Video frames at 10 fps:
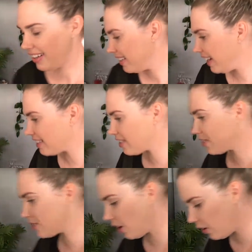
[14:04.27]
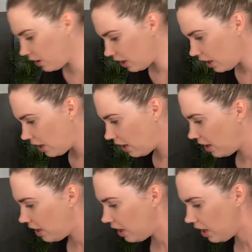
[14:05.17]
Yes, so
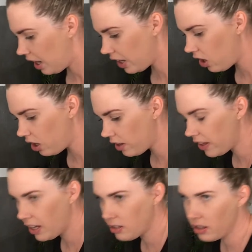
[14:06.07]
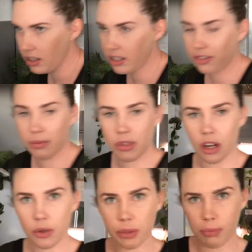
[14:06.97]
I got these. These are from
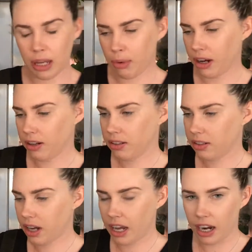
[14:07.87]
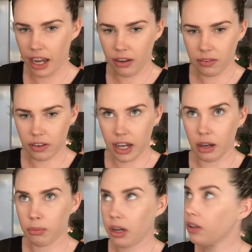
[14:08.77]
Salt and Pepper, and I have
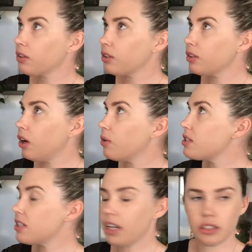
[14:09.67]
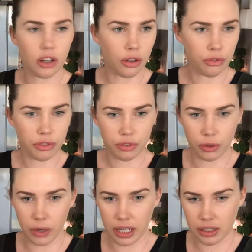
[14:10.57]
a whole set of different
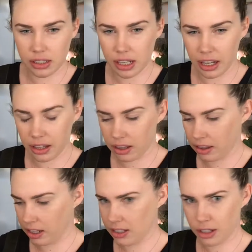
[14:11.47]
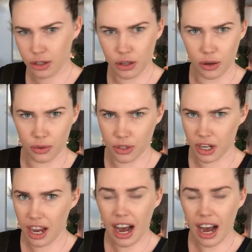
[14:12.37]
ones. These are huge.